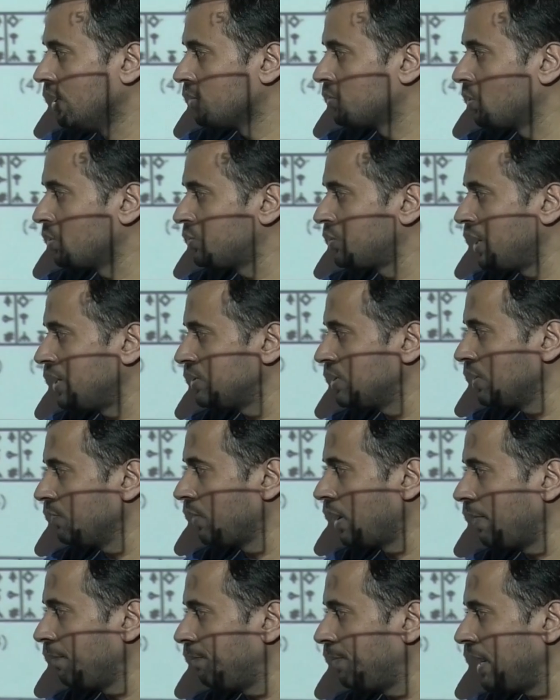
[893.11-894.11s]
So changing
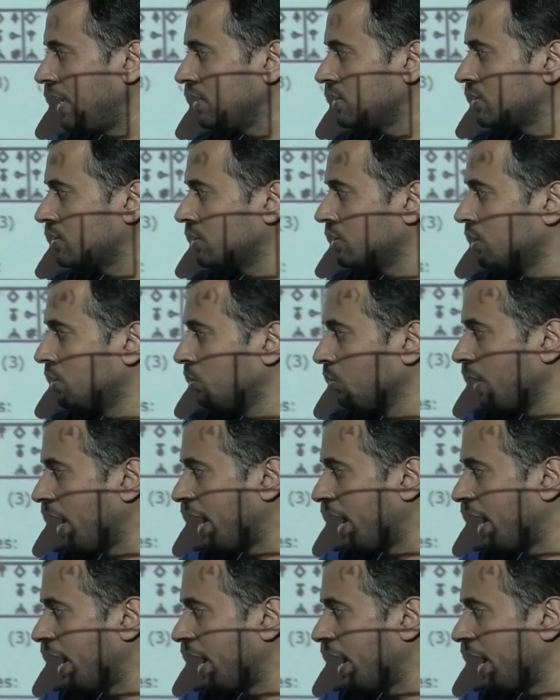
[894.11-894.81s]
one place to